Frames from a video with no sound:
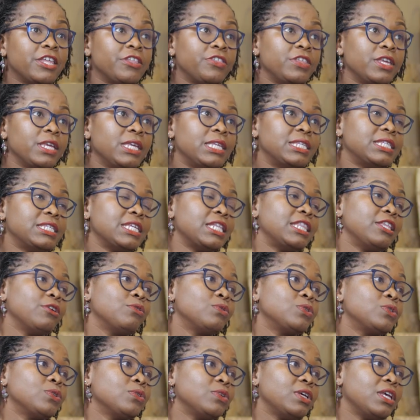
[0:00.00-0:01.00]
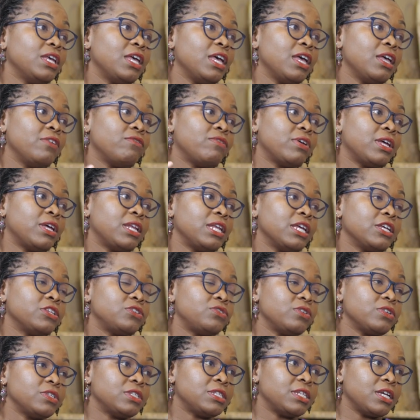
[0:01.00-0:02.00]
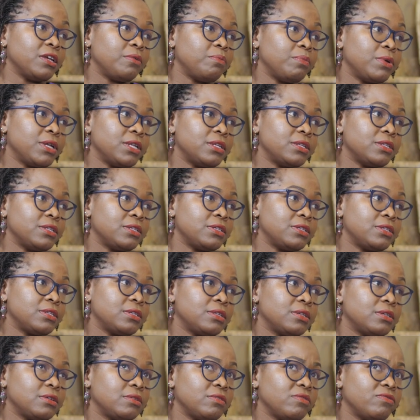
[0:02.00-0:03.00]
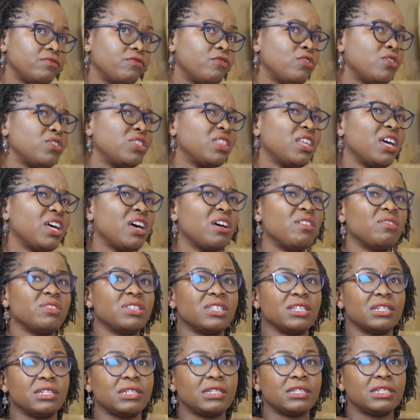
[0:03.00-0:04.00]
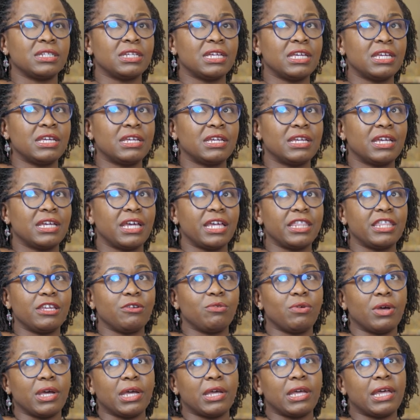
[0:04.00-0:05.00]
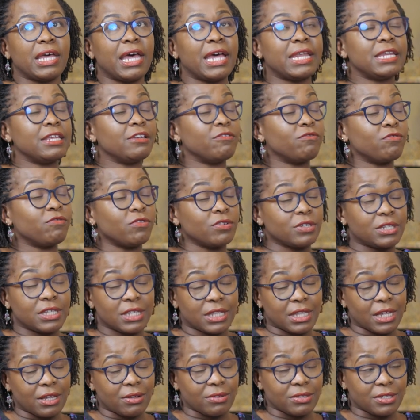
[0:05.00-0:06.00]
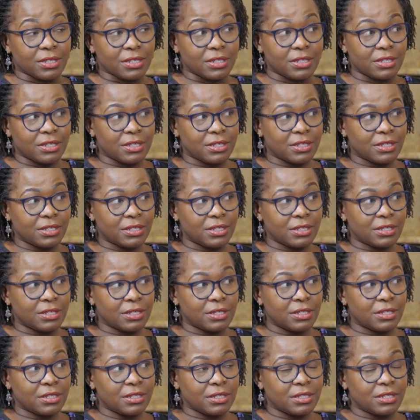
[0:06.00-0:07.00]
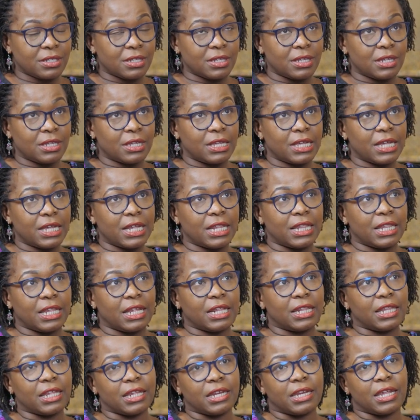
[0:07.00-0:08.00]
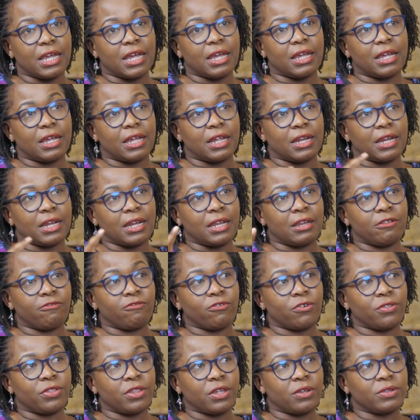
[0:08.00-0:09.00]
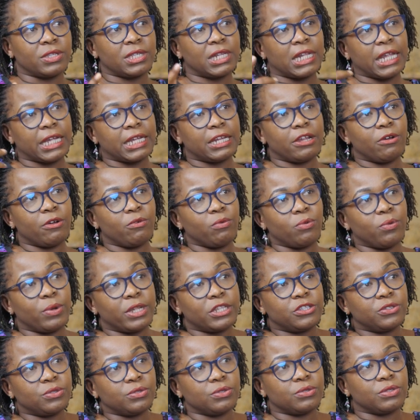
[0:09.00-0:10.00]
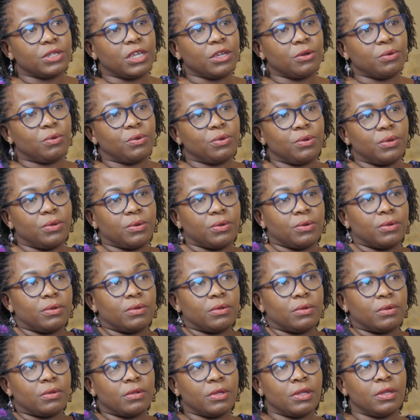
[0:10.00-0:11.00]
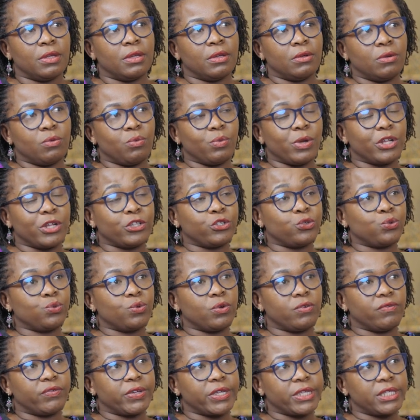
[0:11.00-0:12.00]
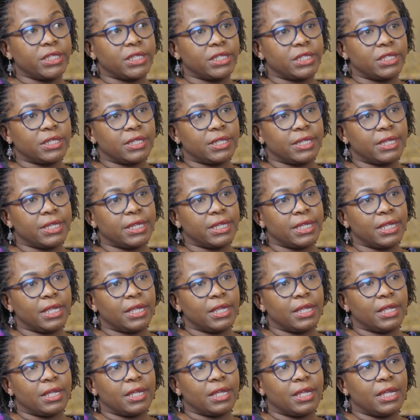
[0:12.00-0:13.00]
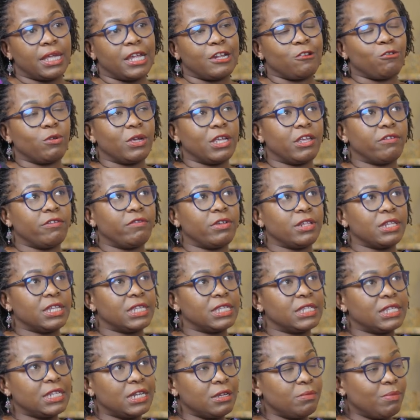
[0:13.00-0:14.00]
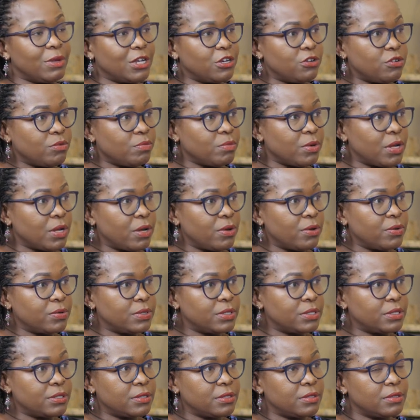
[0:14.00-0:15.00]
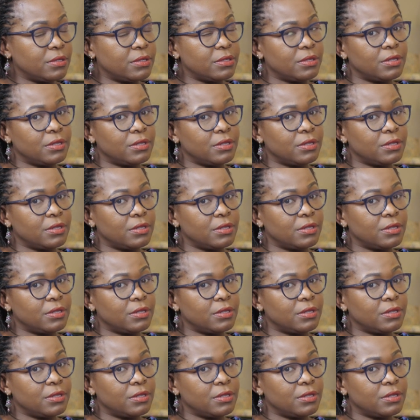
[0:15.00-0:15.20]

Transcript: other thing is that they also gave an extra stipend of 4,000. I think we're earning 40,000. And then they'd add 4,000. Like now we went to Kikuyu, we're two of us, and we're given this 3-bedroom house